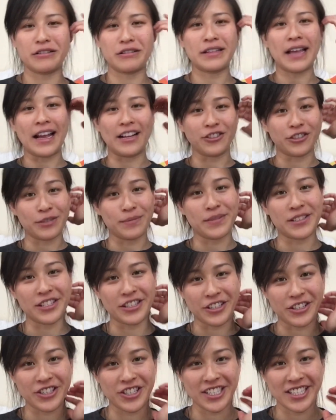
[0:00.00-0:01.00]
tantrum
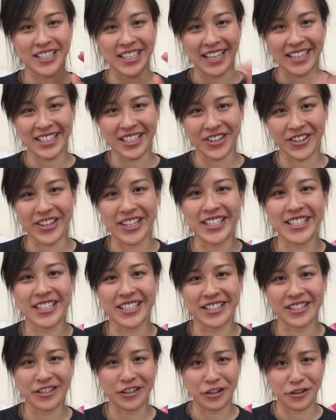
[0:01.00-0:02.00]
solution that's going to
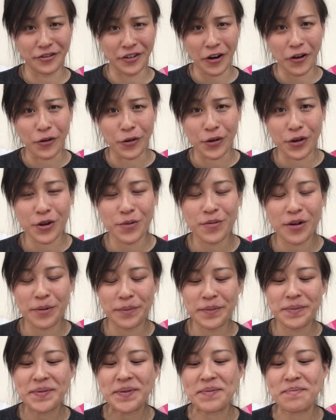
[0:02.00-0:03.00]
solve all your
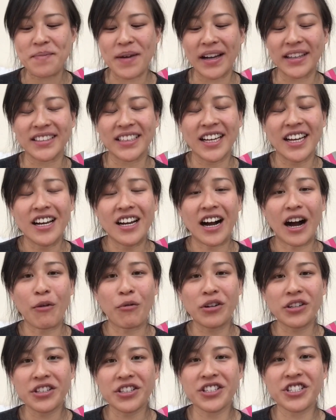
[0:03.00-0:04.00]
problems, but I
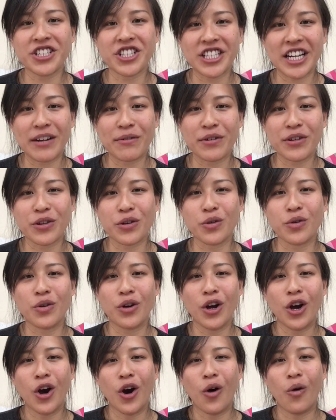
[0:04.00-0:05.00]
wanted to share with you
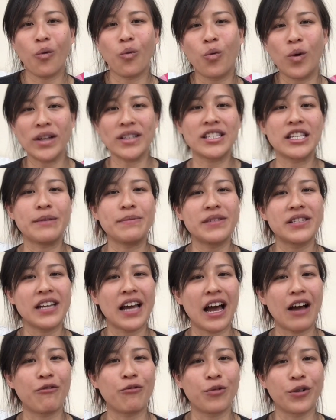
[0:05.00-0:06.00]
what seems to
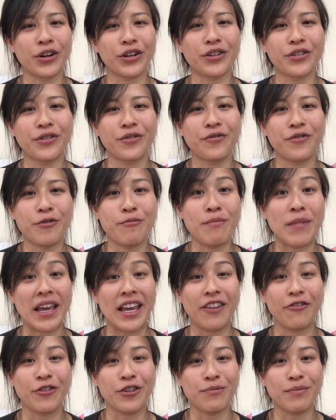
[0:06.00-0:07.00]
have worked for
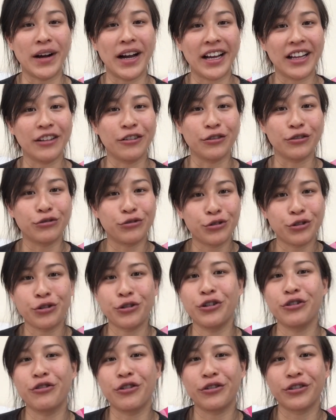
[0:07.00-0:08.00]
me with my little
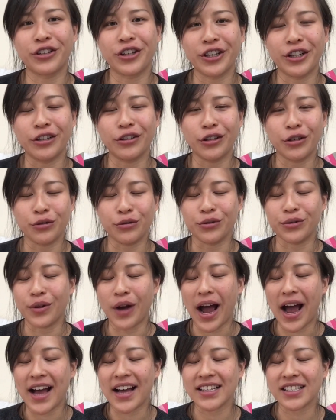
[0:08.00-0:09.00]
2-year-old girl who
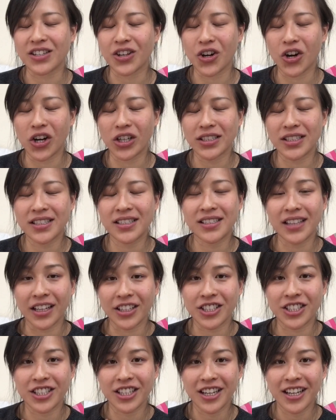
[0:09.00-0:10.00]
has got
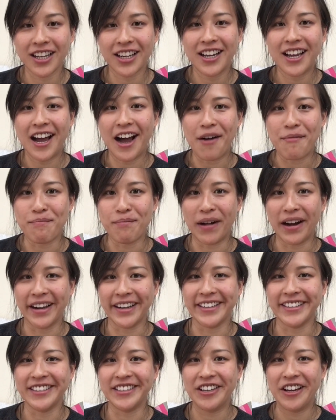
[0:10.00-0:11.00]
such a
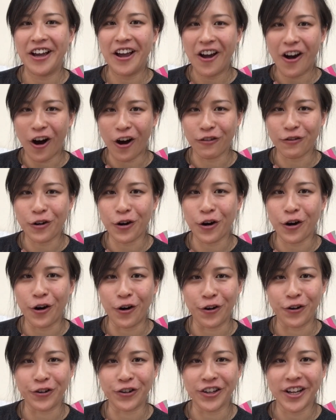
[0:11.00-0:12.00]
mind of her
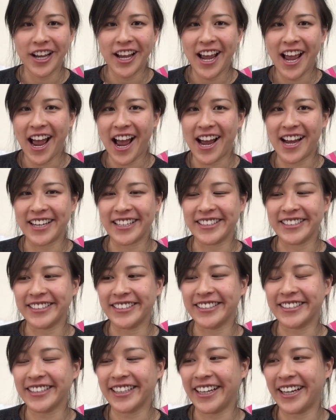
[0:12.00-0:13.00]
own
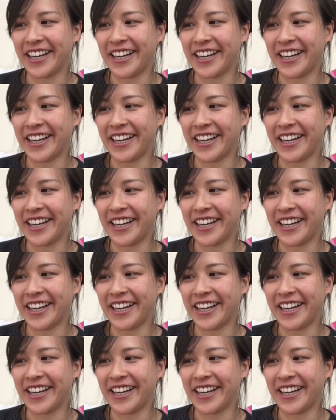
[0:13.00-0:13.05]
and